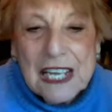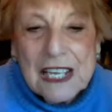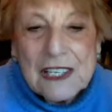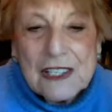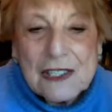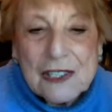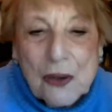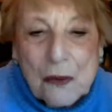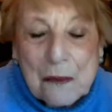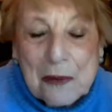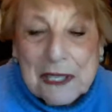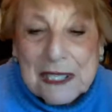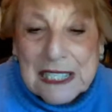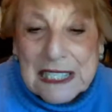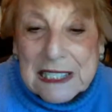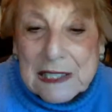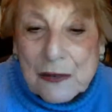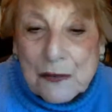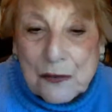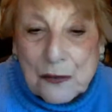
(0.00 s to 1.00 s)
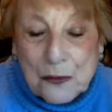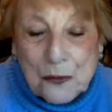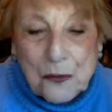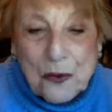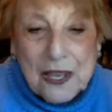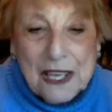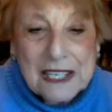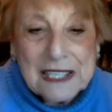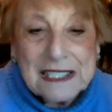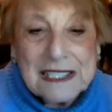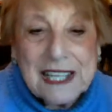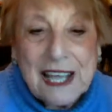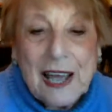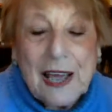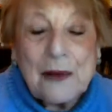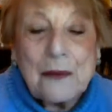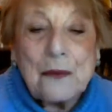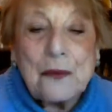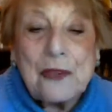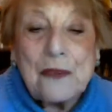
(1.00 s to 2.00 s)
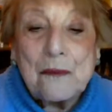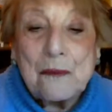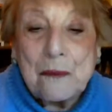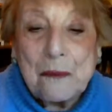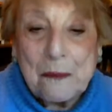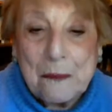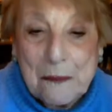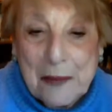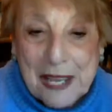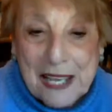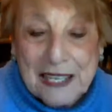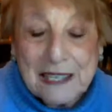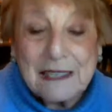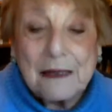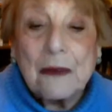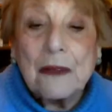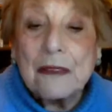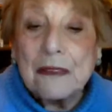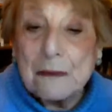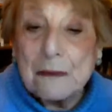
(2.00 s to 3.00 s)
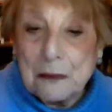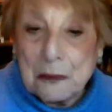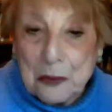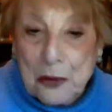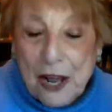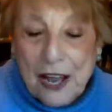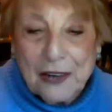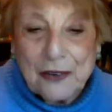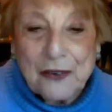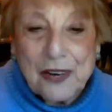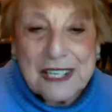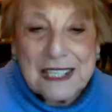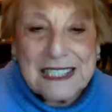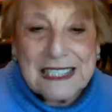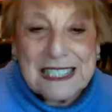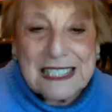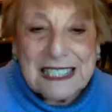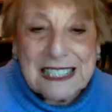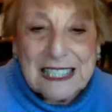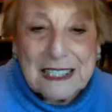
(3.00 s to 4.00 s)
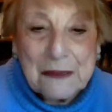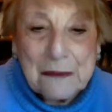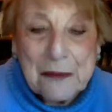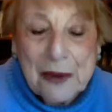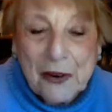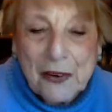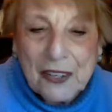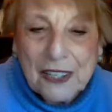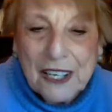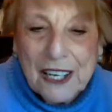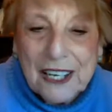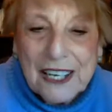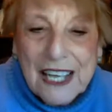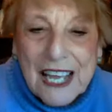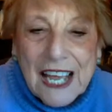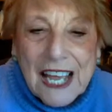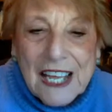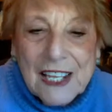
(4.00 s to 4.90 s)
So many different ways that we make progress in America.